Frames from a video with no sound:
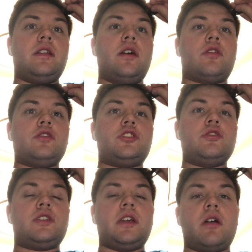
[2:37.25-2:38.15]
Locals
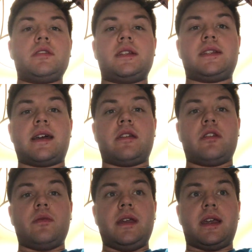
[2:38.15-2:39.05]
usually go to the town at
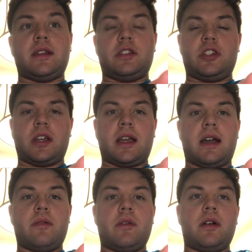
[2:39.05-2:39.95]
the weekends to check
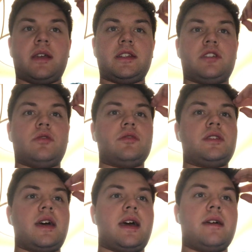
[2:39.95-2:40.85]
out market
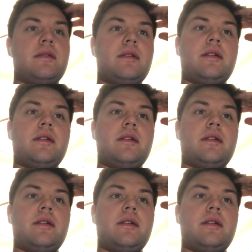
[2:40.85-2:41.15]
stalls there.